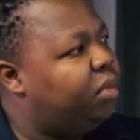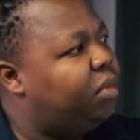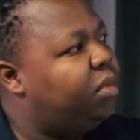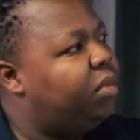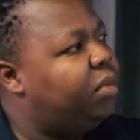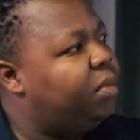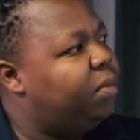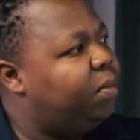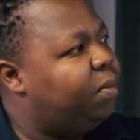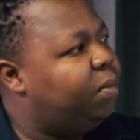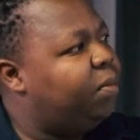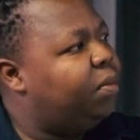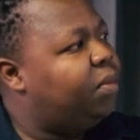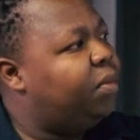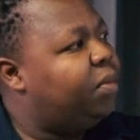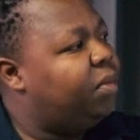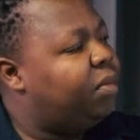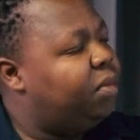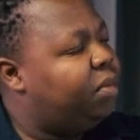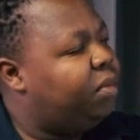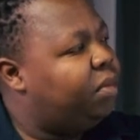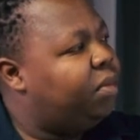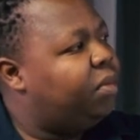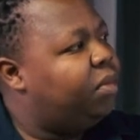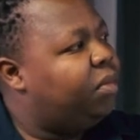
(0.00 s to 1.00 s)

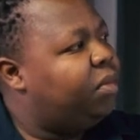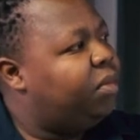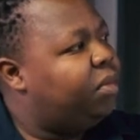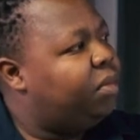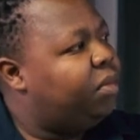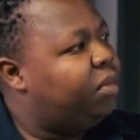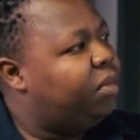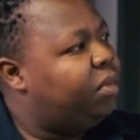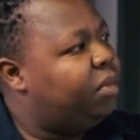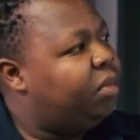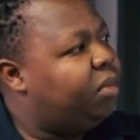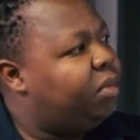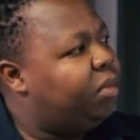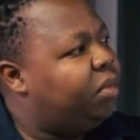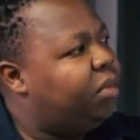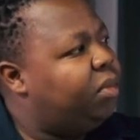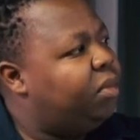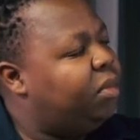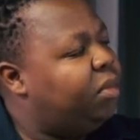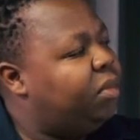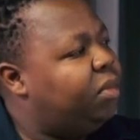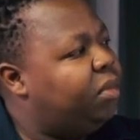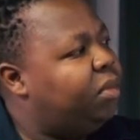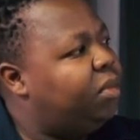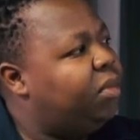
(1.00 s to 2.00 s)

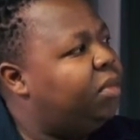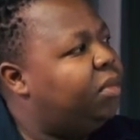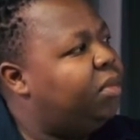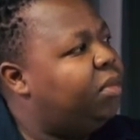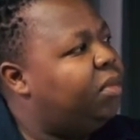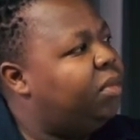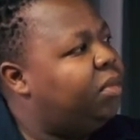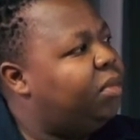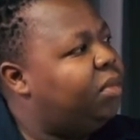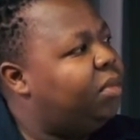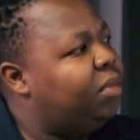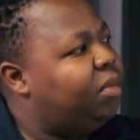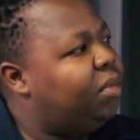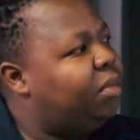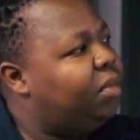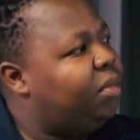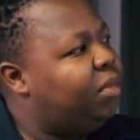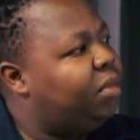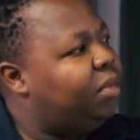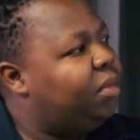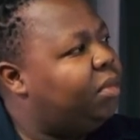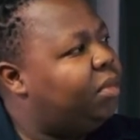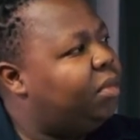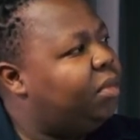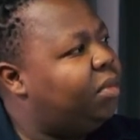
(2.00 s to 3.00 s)

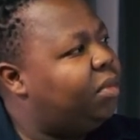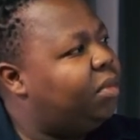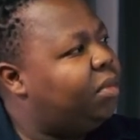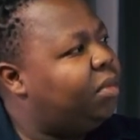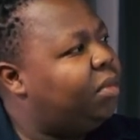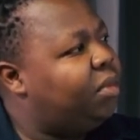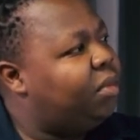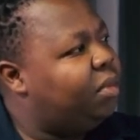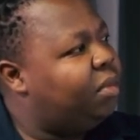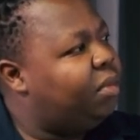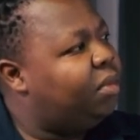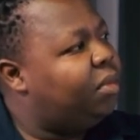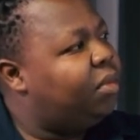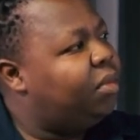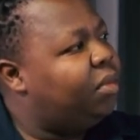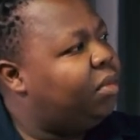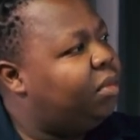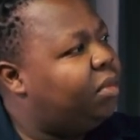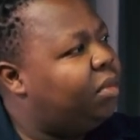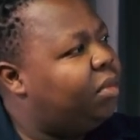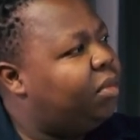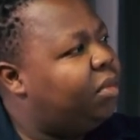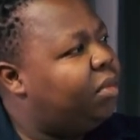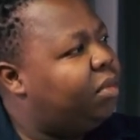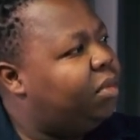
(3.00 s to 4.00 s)

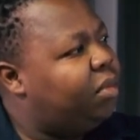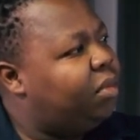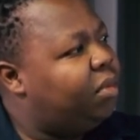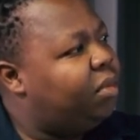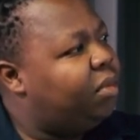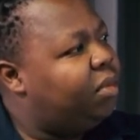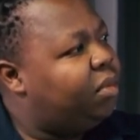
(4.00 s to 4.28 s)
This person isn't speaking.